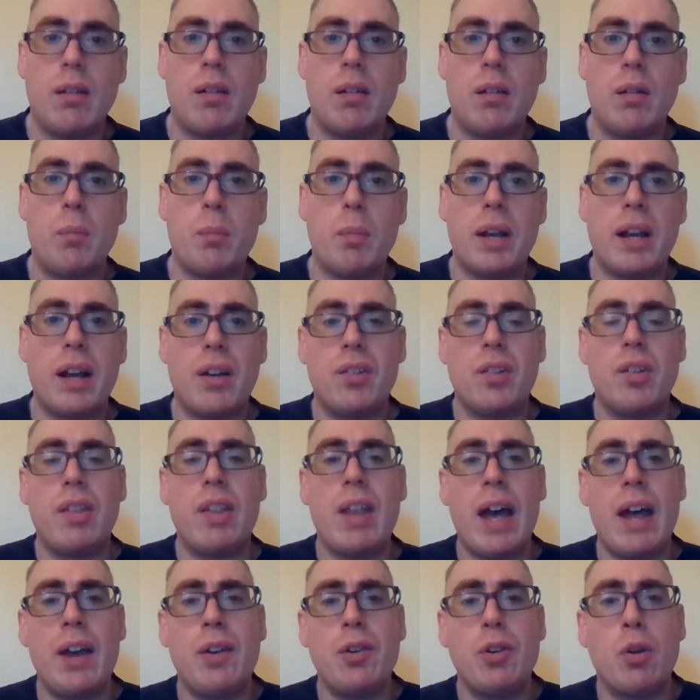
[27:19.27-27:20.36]
Because
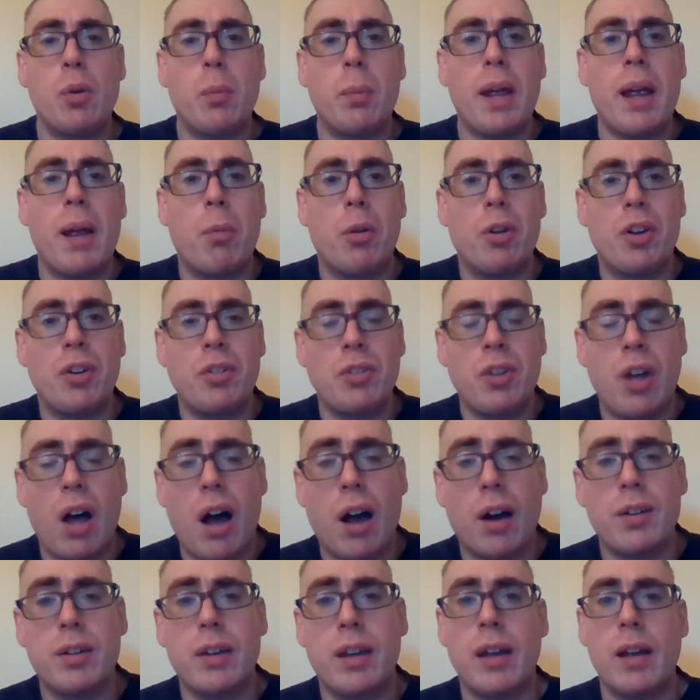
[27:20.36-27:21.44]
then you'll be able to
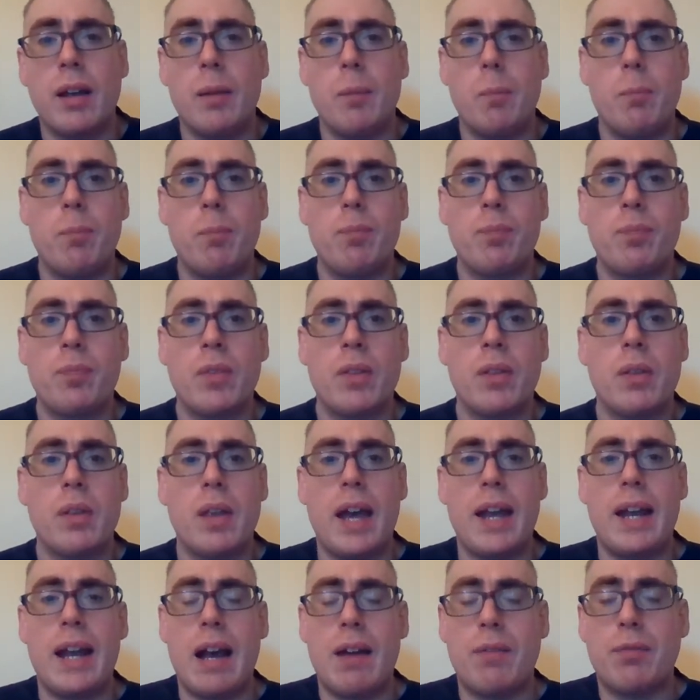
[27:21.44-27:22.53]
talk to Him
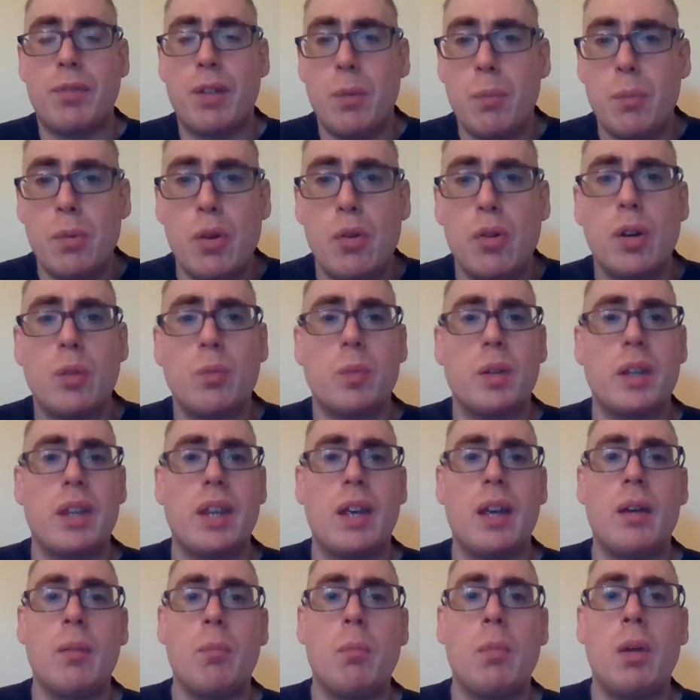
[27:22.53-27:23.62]
and have communion with
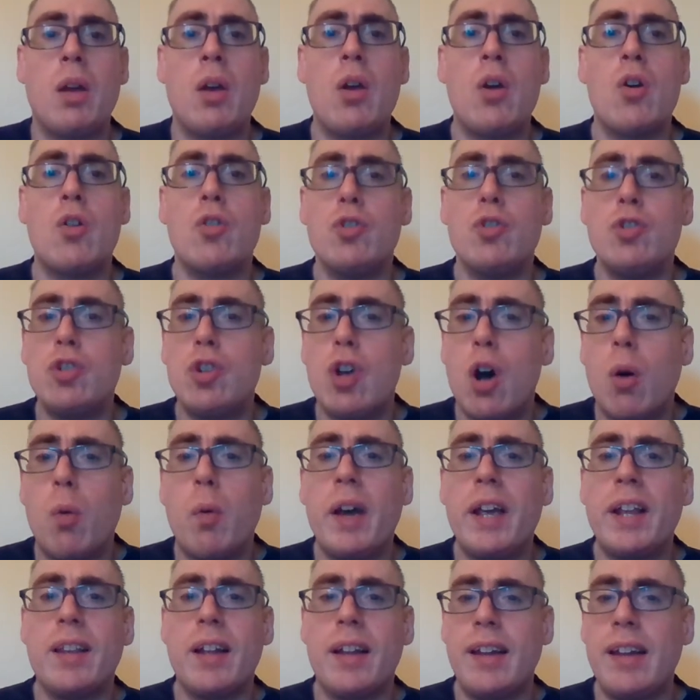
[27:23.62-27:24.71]
Him,
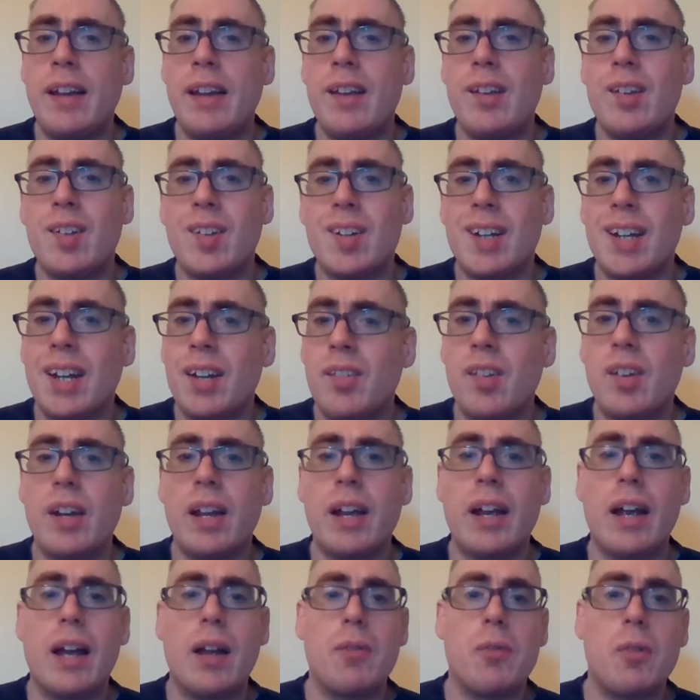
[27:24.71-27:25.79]
knowing that He is
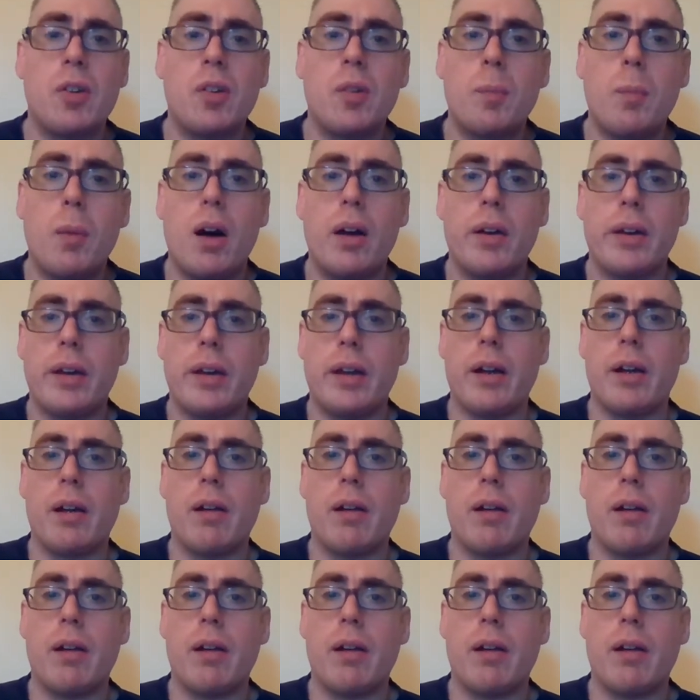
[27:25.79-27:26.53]
listening and responding.